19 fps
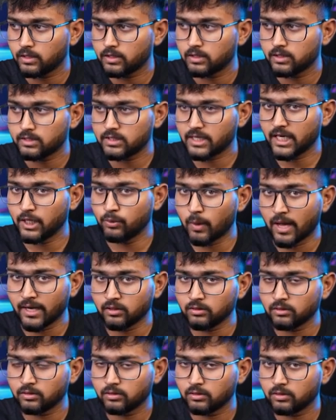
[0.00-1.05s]
scene
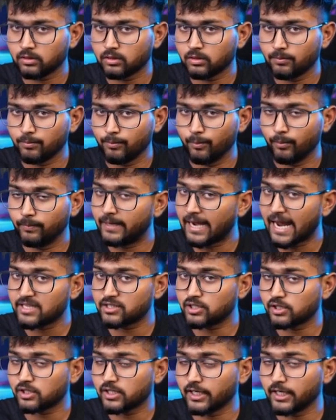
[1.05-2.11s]
1
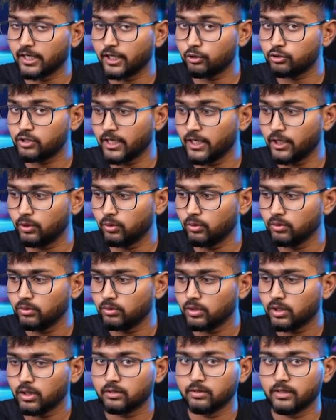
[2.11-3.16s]
transitioning into scene 2,